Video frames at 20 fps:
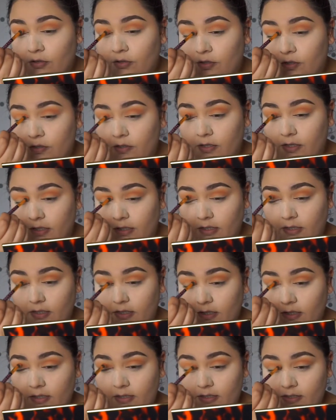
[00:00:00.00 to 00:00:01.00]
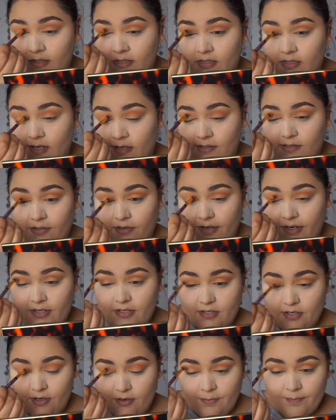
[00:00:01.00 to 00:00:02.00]
good. It's such a great
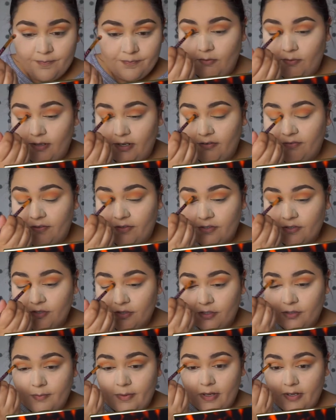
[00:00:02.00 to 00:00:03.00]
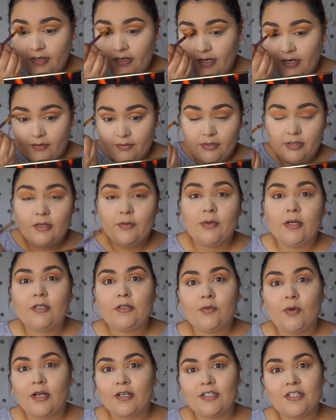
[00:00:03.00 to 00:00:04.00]
show. When I first heard about it, I really wanted
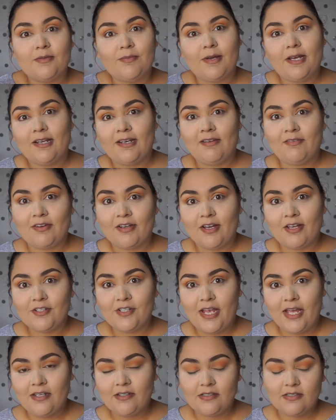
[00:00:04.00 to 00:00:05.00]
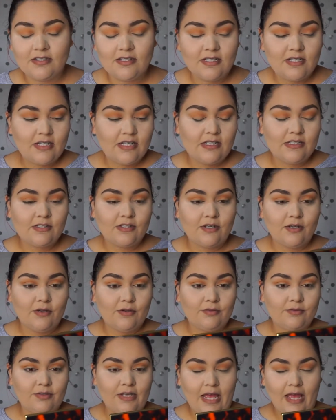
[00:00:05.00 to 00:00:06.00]
to watch it, but I never got a chance.
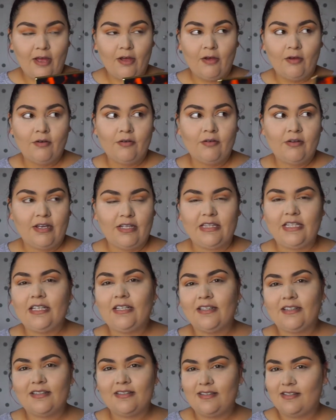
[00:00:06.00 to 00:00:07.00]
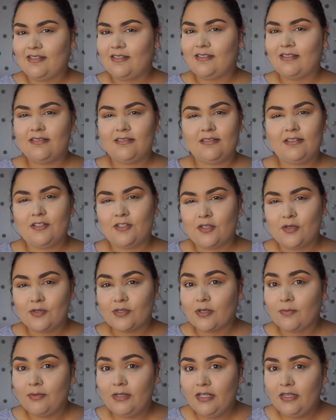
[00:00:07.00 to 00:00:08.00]
So now I think this, the show's
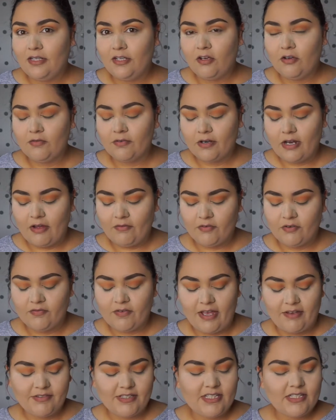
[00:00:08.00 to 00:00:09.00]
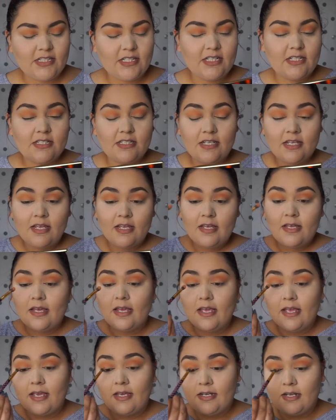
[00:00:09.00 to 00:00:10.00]
completely over after five seasons,
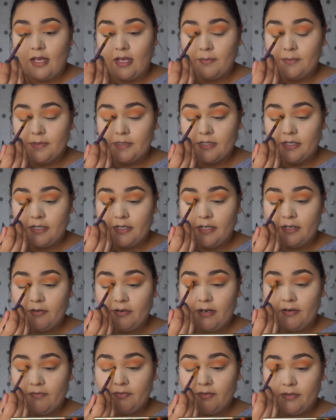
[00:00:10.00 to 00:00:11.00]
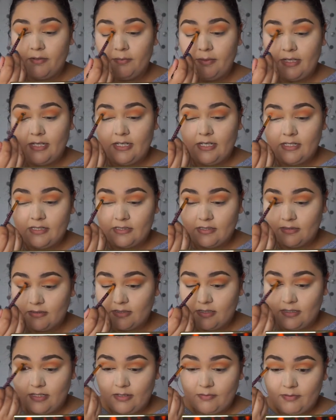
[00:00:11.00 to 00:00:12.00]
and I'm starting right from the beginning, so it's
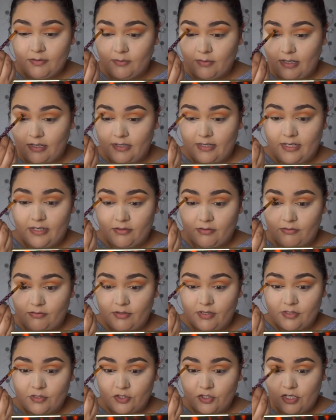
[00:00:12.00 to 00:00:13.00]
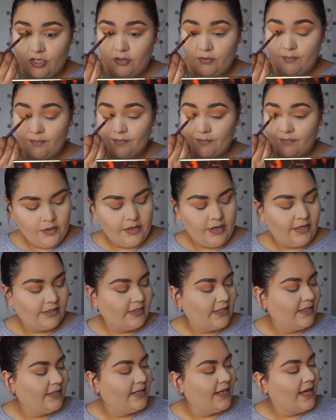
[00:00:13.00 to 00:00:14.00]
gonna take me a while to get through this show. Alright, the
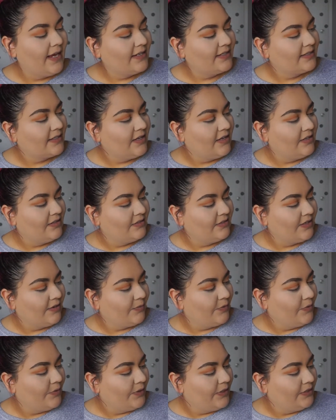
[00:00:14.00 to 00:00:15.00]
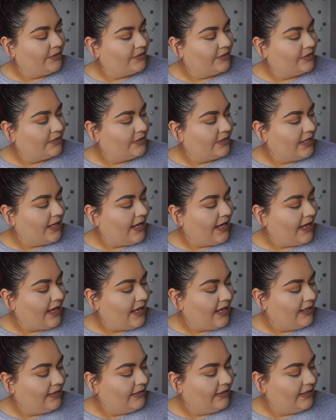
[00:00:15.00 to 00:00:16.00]
next color I'm going to
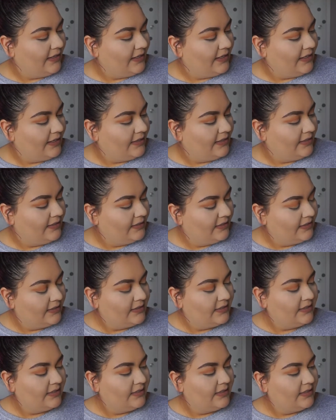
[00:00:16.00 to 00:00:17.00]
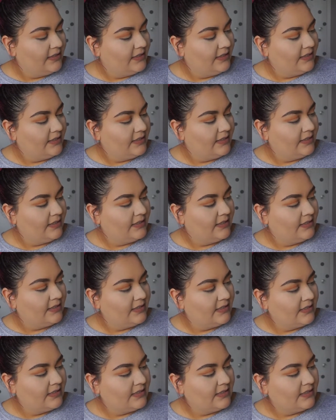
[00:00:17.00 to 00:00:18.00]
add in
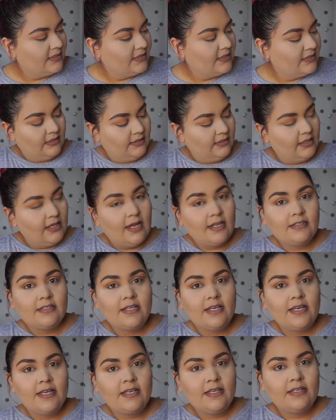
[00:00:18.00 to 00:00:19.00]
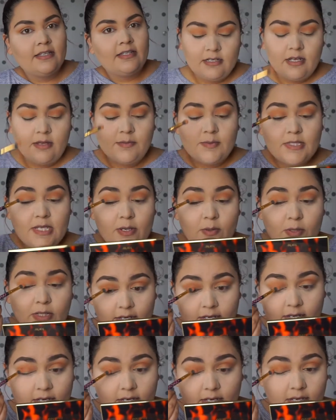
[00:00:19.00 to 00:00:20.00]
is Latte. I'm staying with
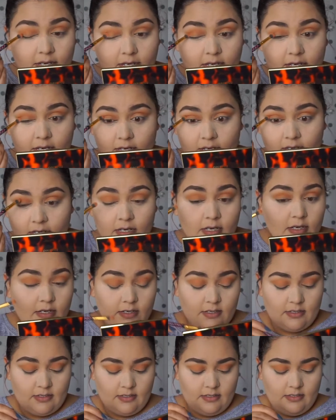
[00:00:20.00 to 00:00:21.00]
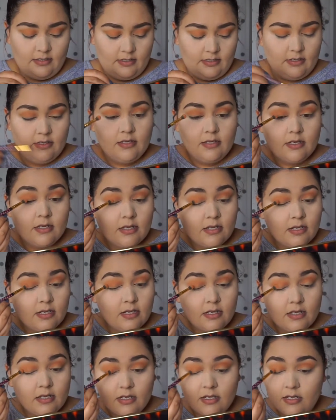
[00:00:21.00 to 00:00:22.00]
lighter colors right now because I don't
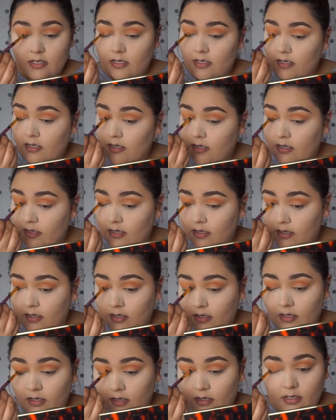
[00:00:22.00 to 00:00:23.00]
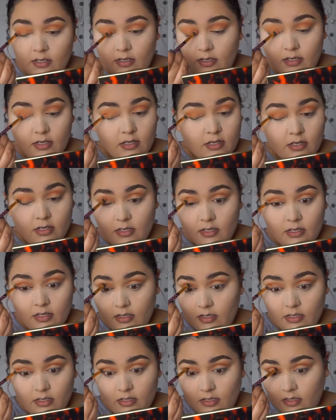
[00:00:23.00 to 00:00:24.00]
really want to go too dark on my lids
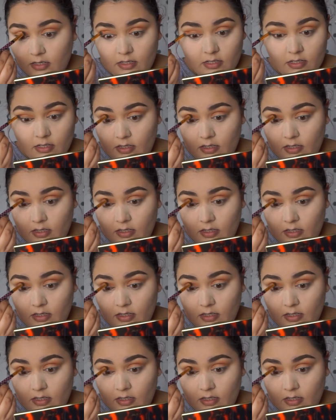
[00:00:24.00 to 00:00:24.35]
today.